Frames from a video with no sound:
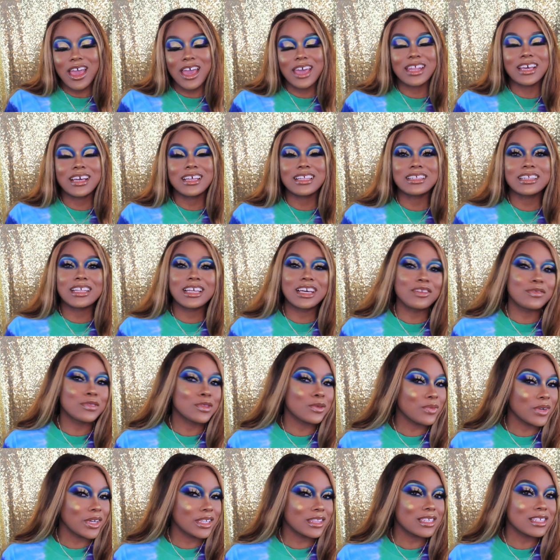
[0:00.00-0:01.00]
and I love
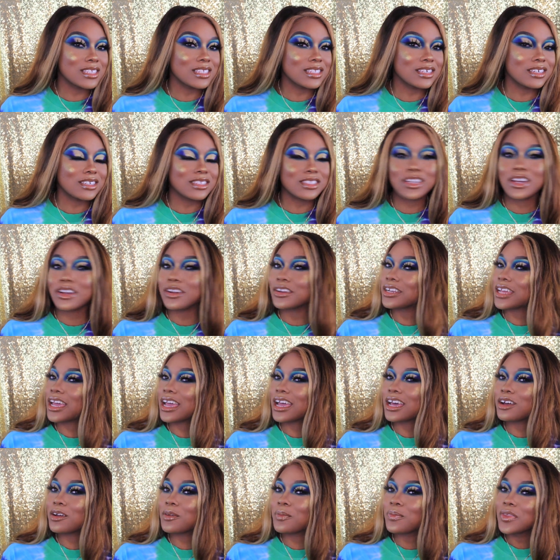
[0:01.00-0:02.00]
the way this look turned
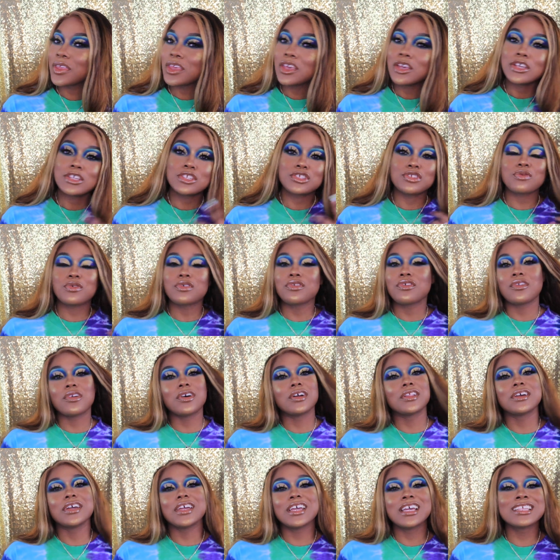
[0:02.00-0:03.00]
out so if you
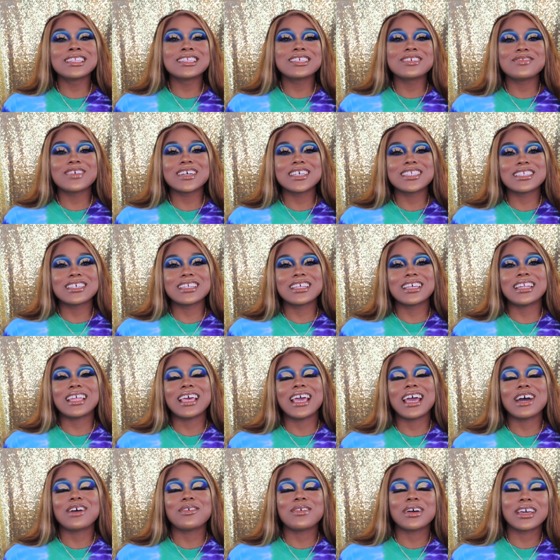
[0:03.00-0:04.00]
all are interested in
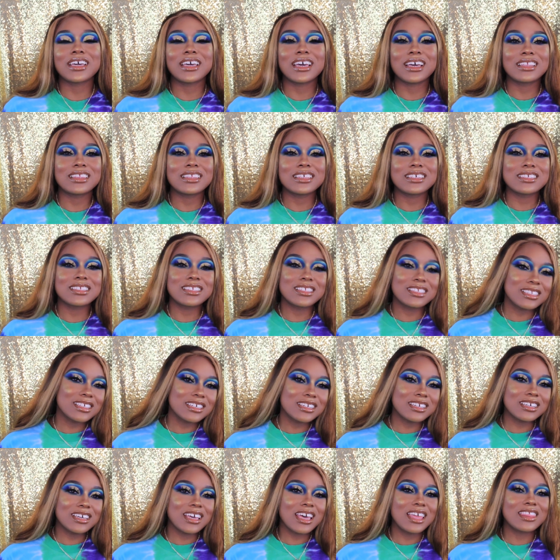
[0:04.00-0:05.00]
how I got this
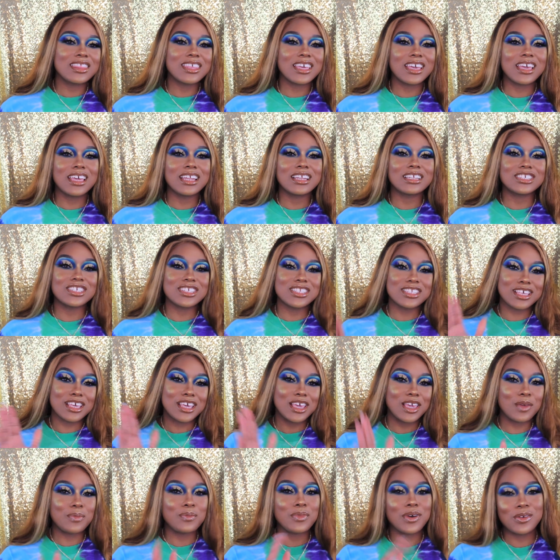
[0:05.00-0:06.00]
look then just
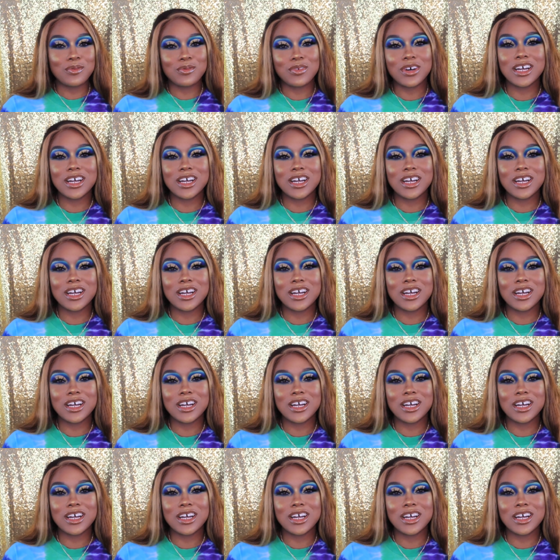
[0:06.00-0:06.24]
keep on